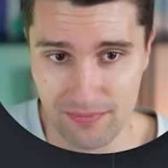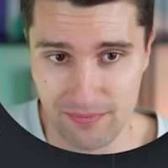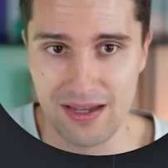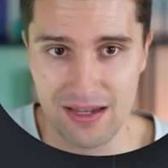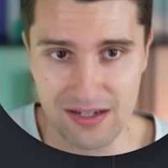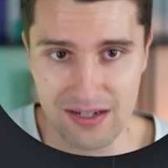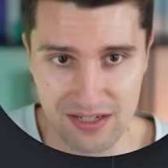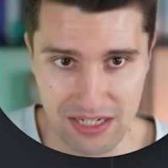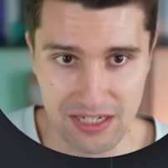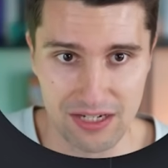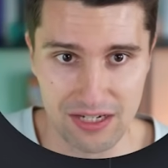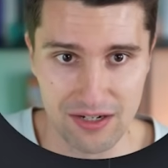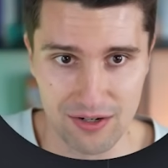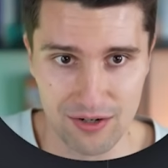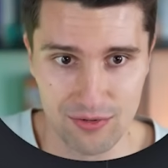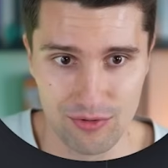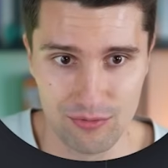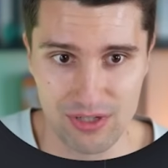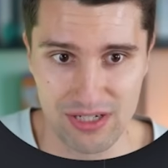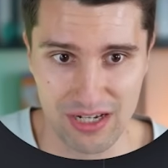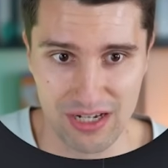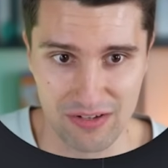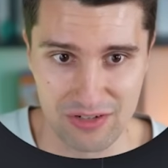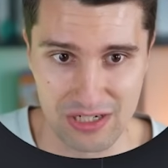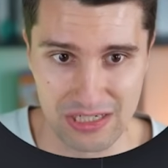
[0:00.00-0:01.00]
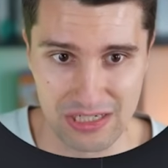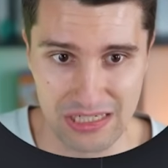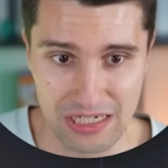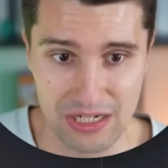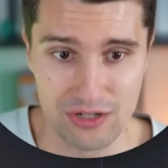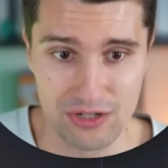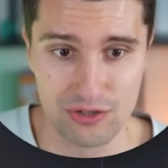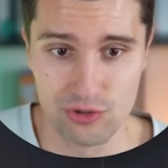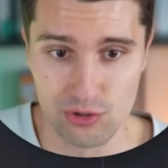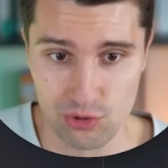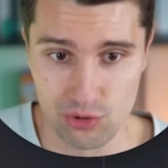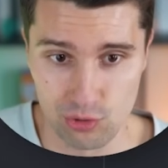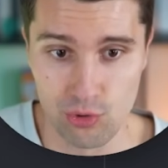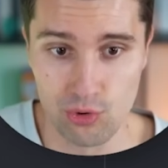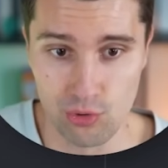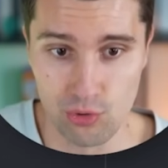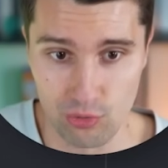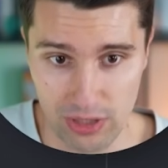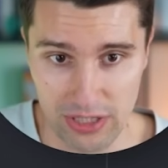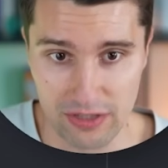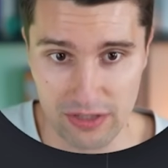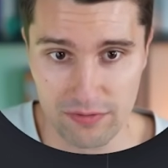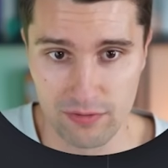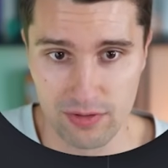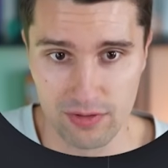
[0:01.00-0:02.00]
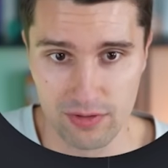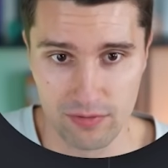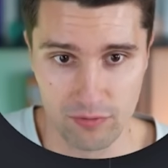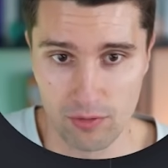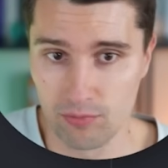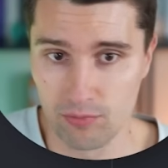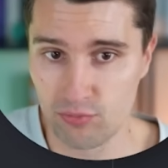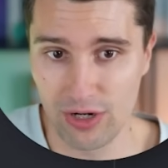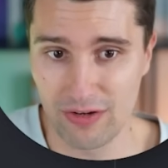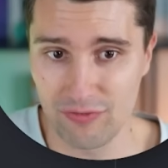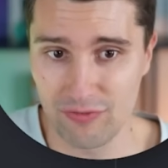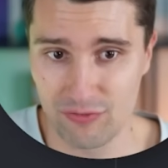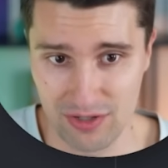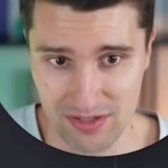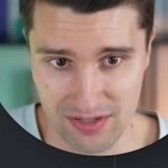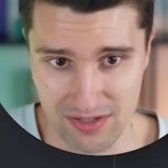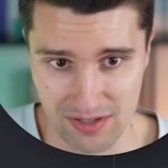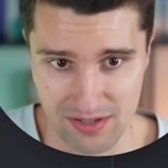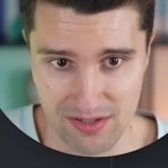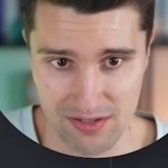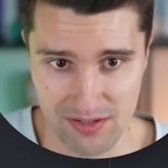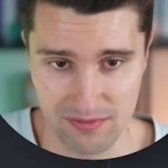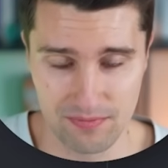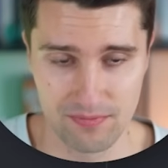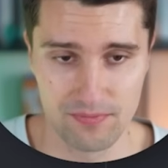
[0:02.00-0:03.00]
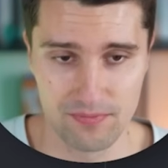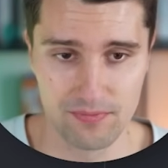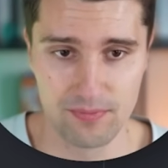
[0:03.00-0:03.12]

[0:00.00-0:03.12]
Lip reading: and here we definitely do read from preferences.